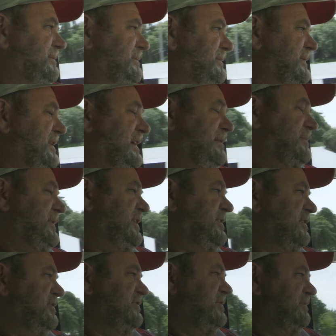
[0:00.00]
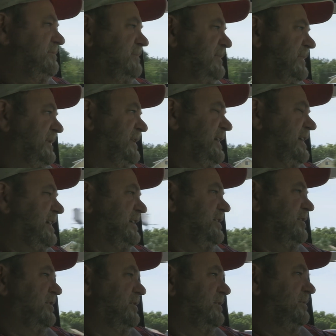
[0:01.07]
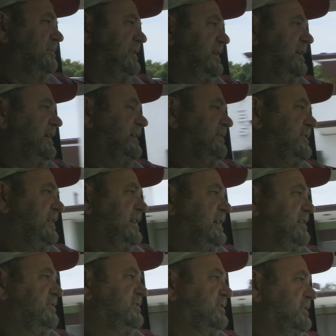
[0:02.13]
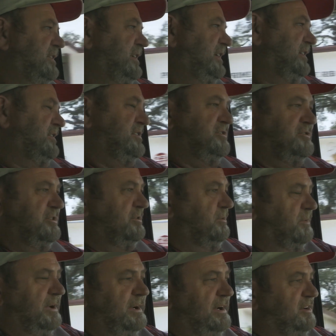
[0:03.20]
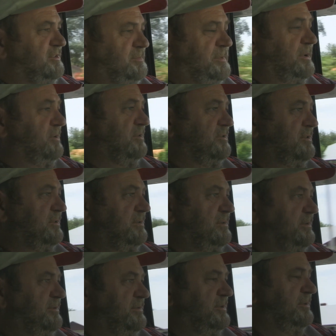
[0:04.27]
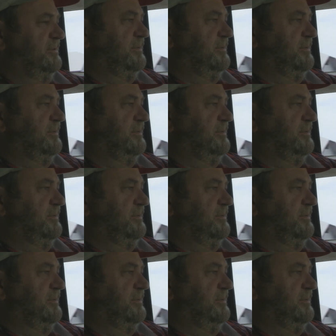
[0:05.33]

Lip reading: Well, I haven't been curious. I think I know, but I have to answer in an egotistical way, I suppose, at some